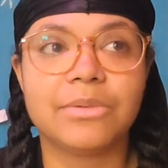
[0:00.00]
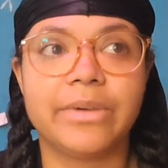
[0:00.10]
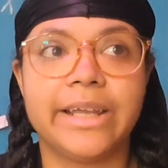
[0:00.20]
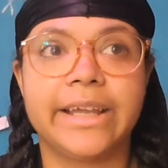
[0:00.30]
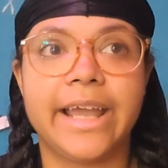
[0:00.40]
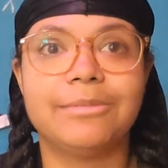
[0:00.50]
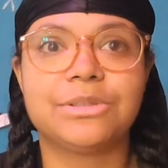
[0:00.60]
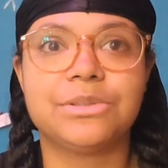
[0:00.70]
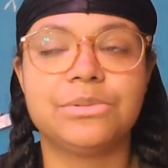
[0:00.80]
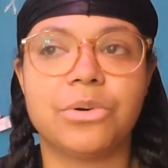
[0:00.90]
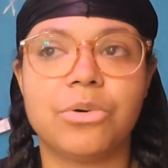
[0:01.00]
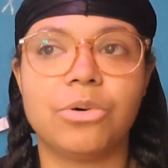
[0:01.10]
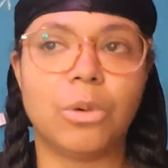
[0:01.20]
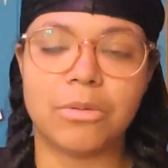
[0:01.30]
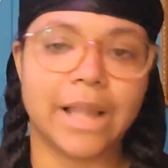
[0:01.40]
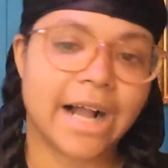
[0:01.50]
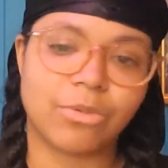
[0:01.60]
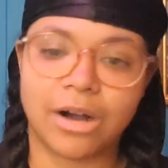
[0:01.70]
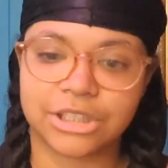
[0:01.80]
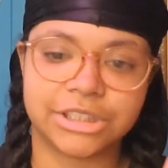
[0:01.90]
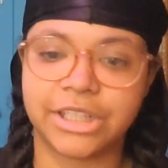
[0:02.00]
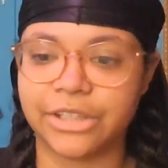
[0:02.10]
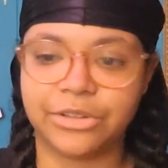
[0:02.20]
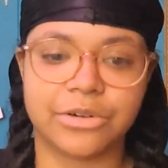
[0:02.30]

When it came to the whole blackwashing,